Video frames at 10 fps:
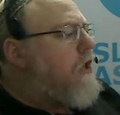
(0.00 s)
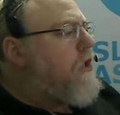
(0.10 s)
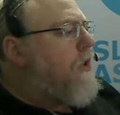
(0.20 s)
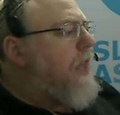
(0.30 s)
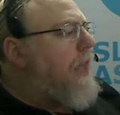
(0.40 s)

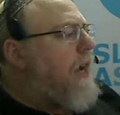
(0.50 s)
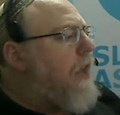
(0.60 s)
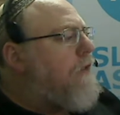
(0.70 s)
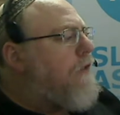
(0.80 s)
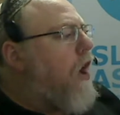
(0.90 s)
so that I
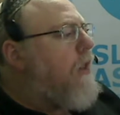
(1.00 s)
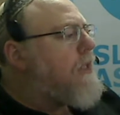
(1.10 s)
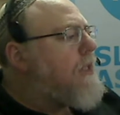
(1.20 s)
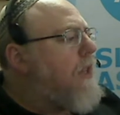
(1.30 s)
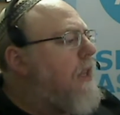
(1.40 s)
can fall
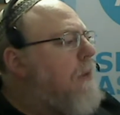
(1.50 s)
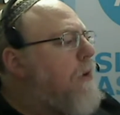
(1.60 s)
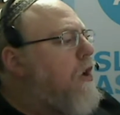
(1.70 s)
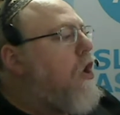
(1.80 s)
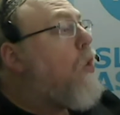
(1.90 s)

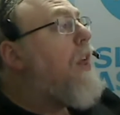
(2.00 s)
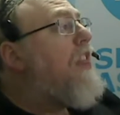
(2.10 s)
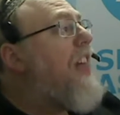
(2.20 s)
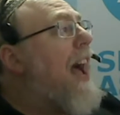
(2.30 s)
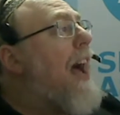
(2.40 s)
asleep
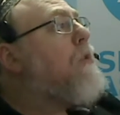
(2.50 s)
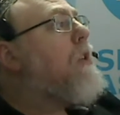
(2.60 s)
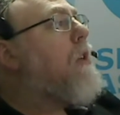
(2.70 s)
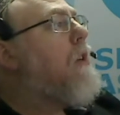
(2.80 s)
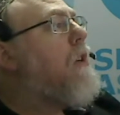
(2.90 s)

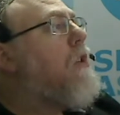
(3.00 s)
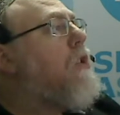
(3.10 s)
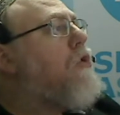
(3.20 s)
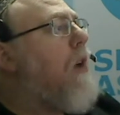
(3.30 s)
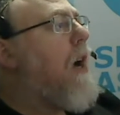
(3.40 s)
without
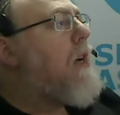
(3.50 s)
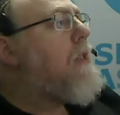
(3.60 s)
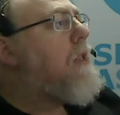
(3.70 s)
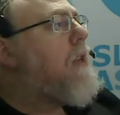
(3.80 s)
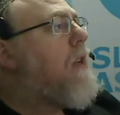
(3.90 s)

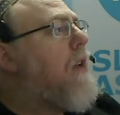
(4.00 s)
drugs.